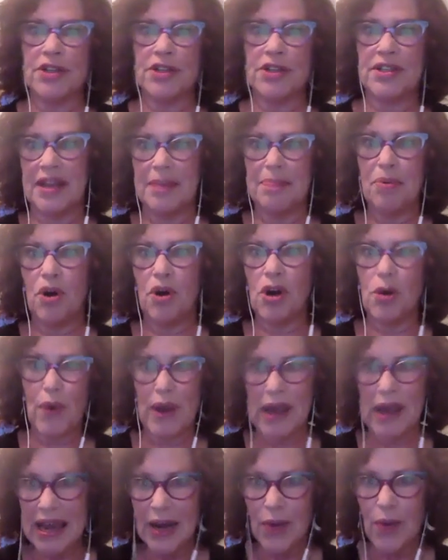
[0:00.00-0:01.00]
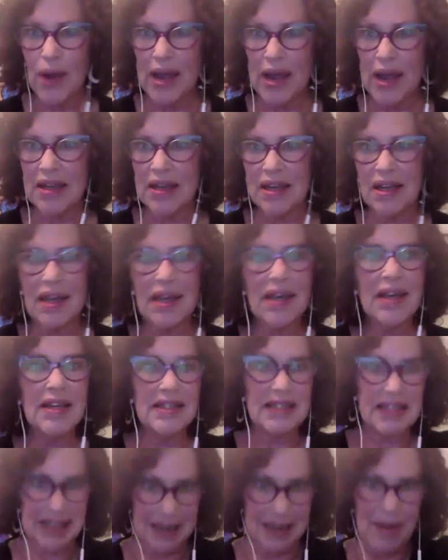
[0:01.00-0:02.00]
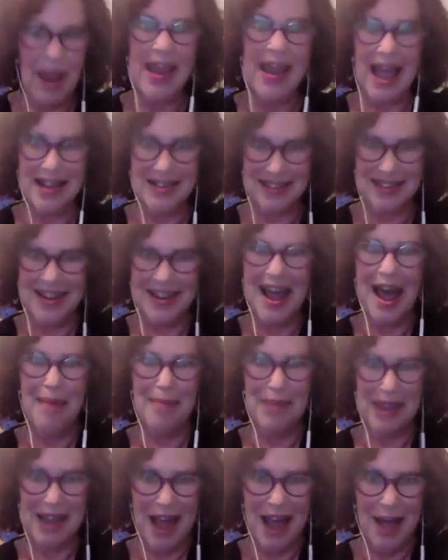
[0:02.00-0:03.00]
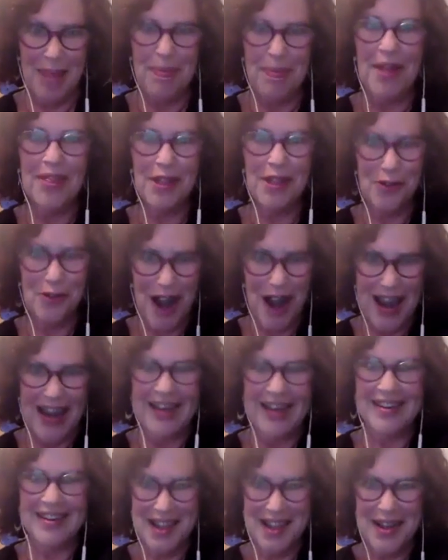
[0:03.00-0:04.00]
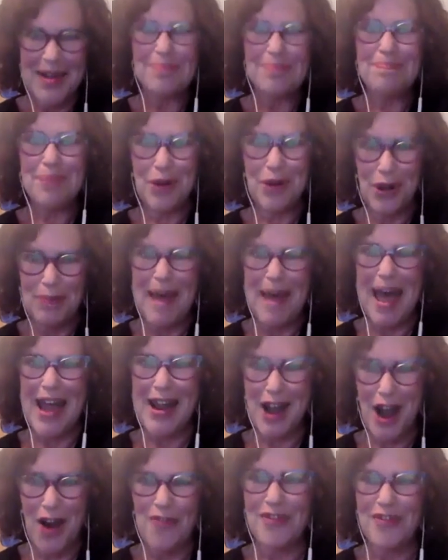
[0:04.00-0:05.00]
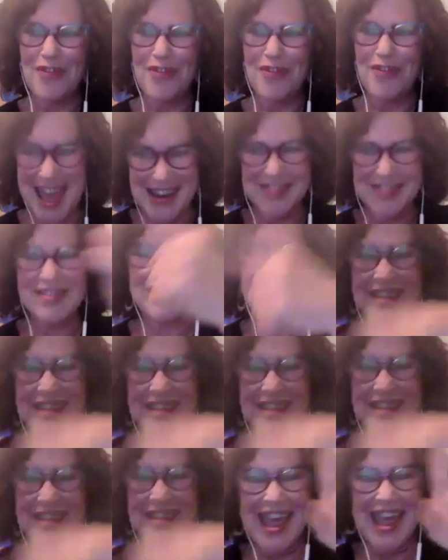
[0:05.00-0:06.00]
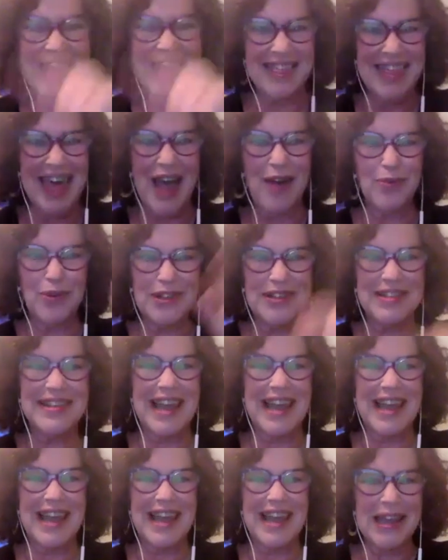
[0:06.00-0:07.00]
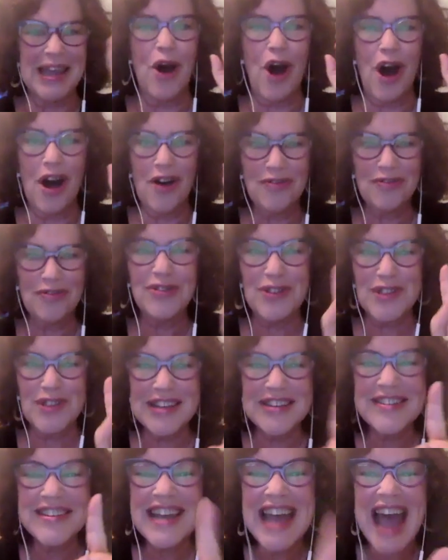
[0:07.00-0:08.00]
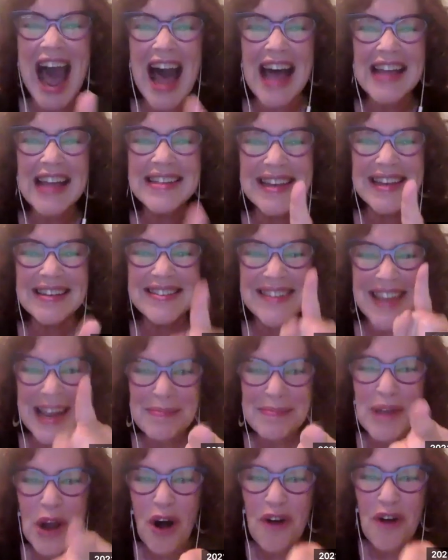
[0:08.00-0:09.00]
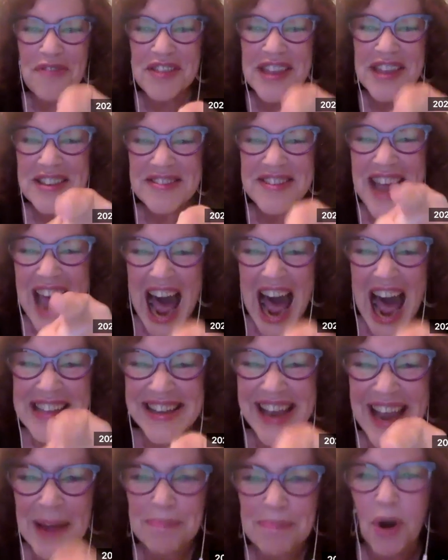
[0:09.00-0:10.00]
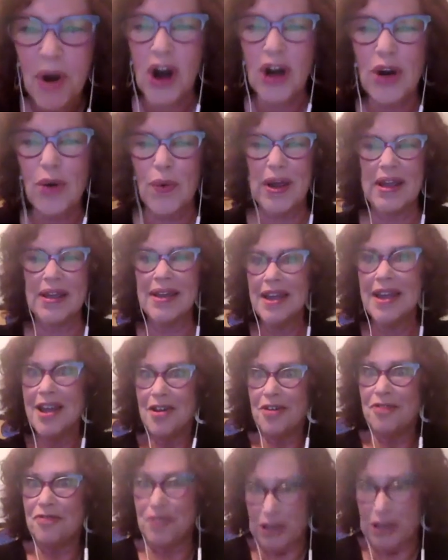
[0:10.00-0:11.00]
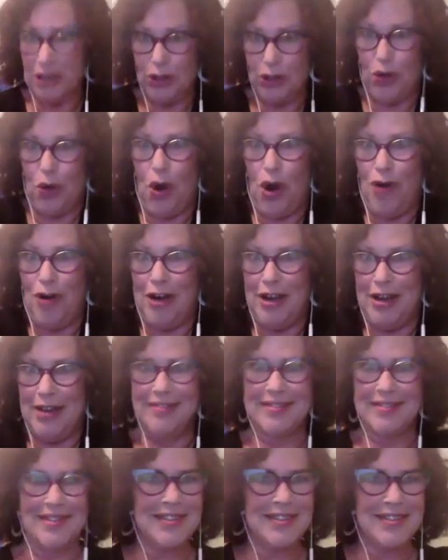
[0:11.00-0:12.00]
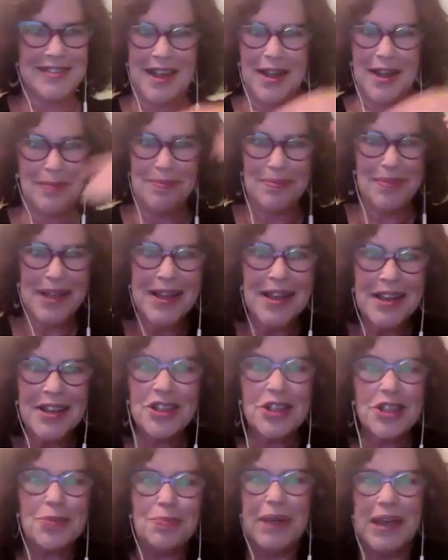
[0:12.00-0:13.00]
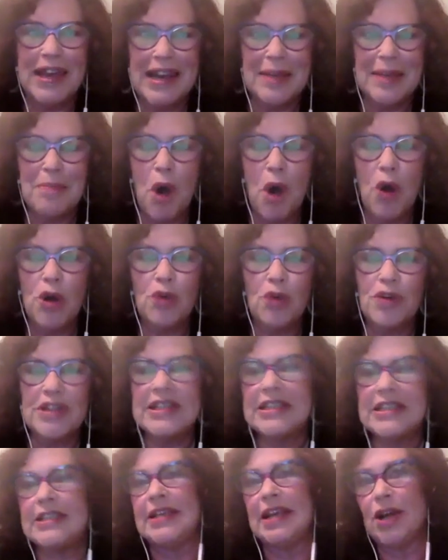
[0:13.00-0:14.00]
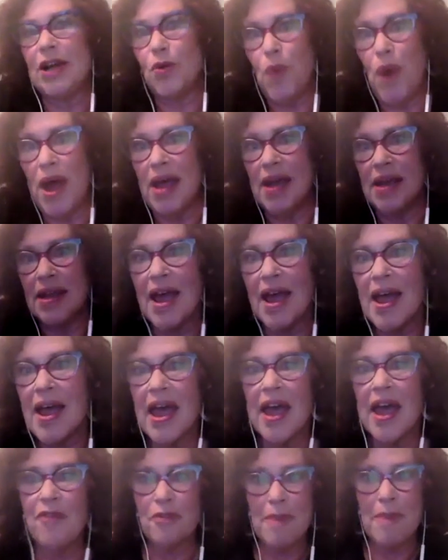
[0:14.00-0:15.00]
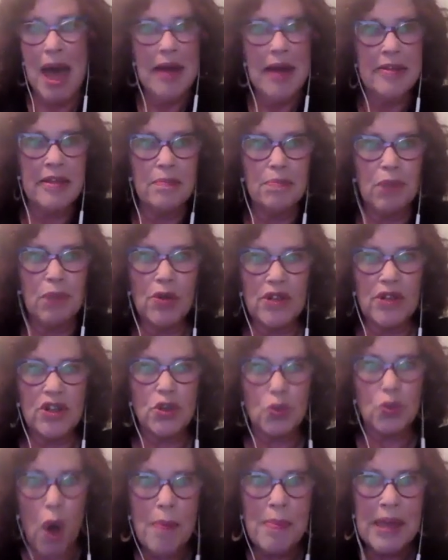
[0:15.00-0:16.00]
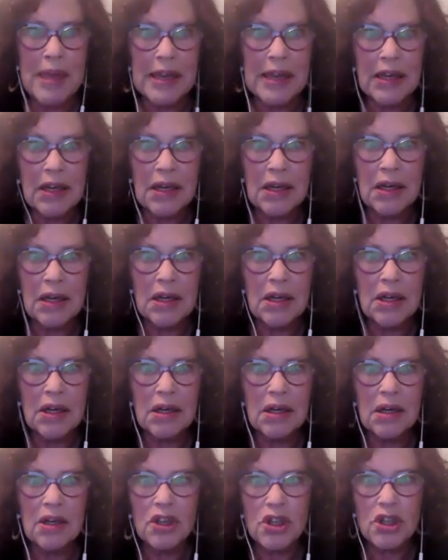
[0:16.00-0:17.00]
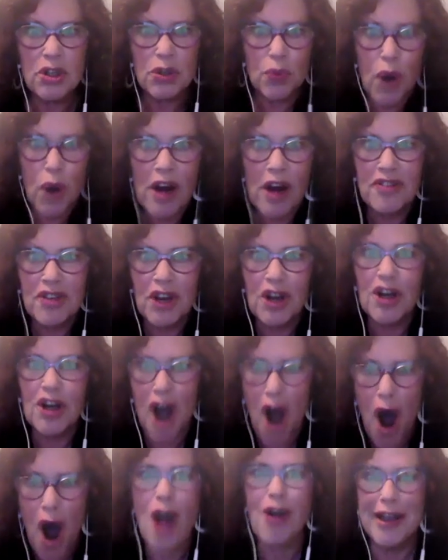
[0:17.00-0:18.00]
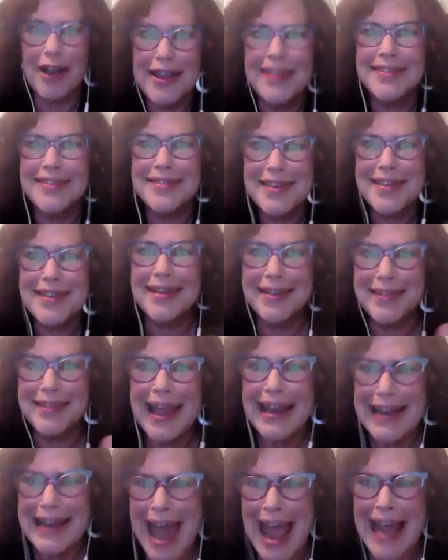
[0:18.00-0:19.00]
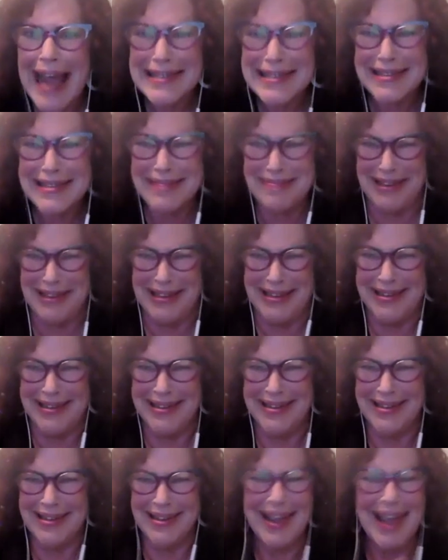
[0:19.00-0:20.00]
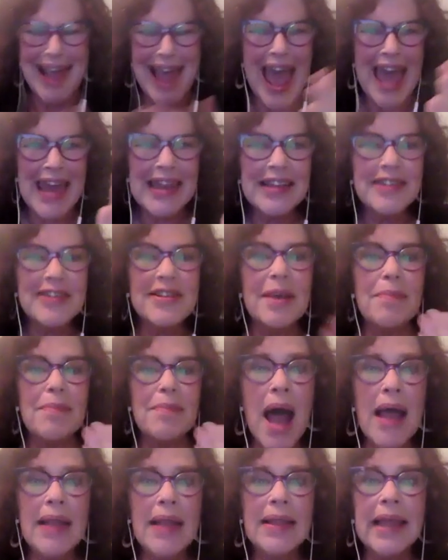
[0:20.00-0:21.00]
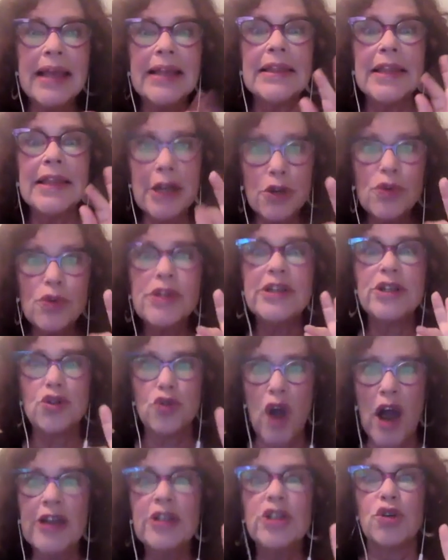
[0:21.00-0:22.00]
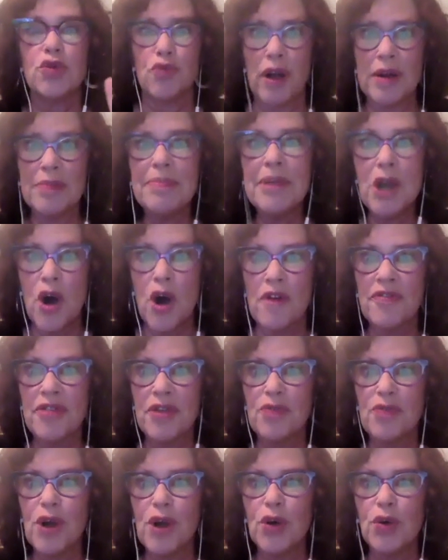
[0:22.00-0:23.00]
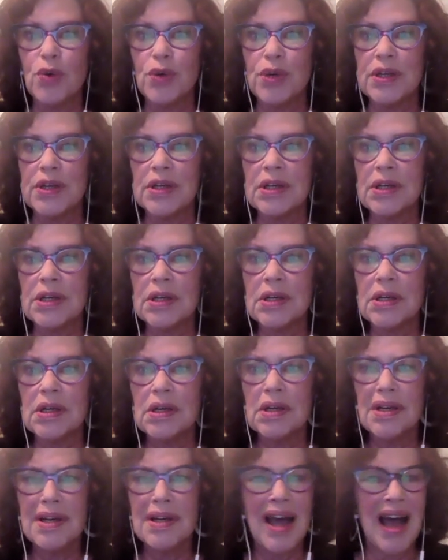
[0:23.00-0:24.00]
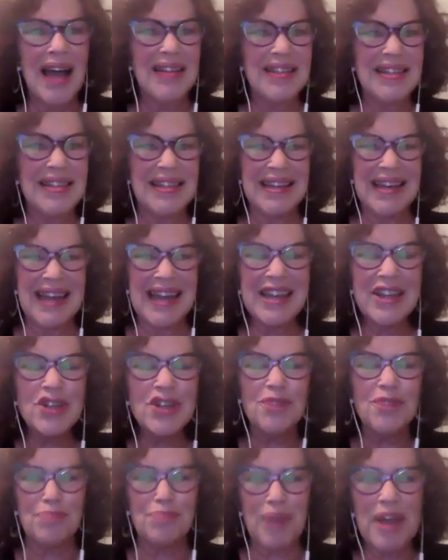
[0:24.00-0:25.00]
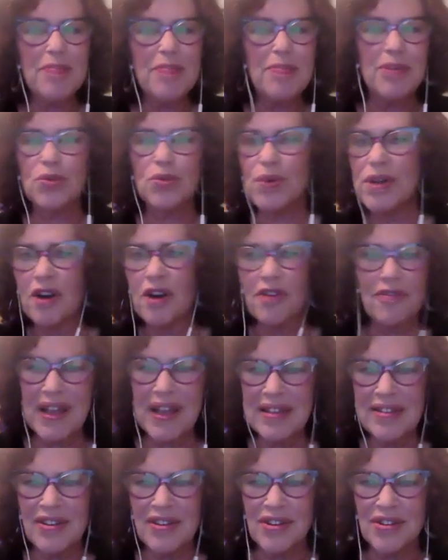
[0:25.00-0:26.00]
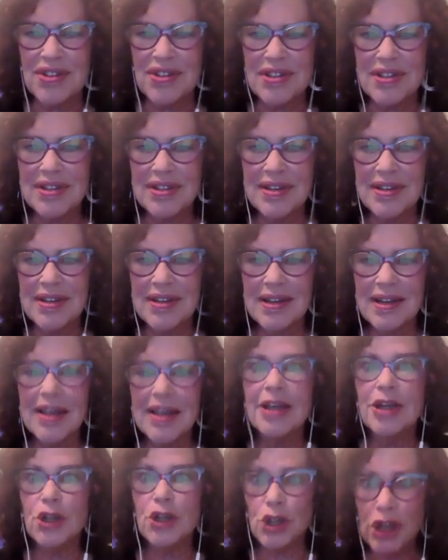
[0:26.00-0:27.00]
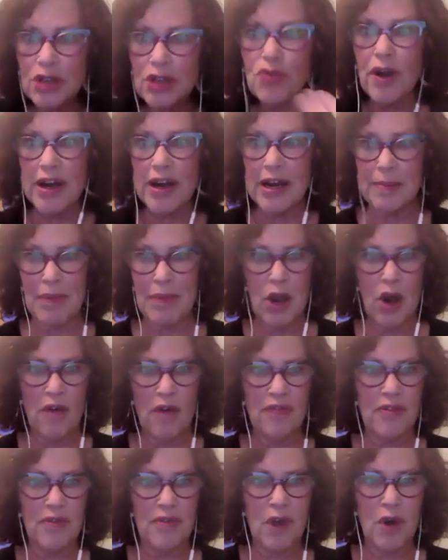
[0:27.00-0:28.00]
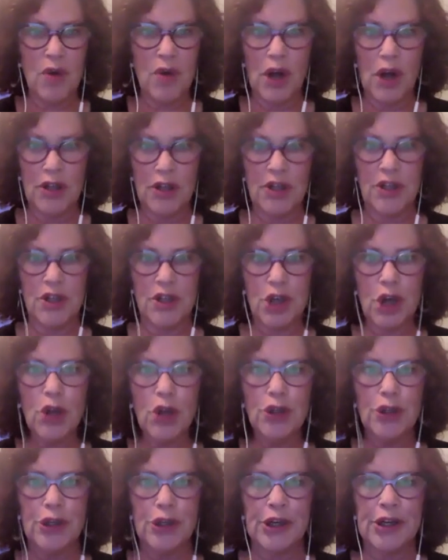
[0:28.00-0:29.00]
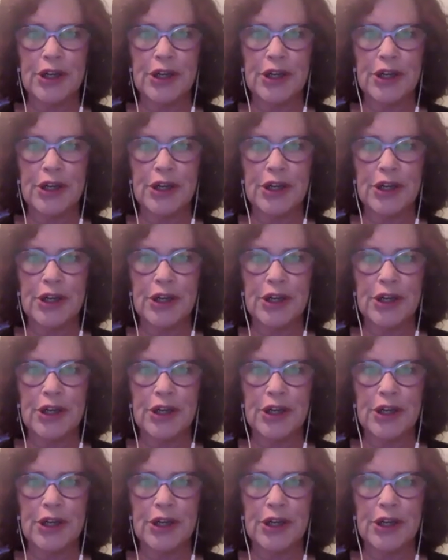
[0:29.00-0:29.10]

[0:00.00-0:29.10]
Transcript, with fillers: State Parkway anyway. See my exit coming up on the right. Pull back over to get into the lane that will take me off to this god take me off of this goddamn parkway victorious in some speeding motorist sick way. And from out of the blue, this woman swerves her car into the lane next to me and into my lane, literally trying to run me off the road. I see an inch of breadth between our fenders. She's running me off the road onto the shoulder.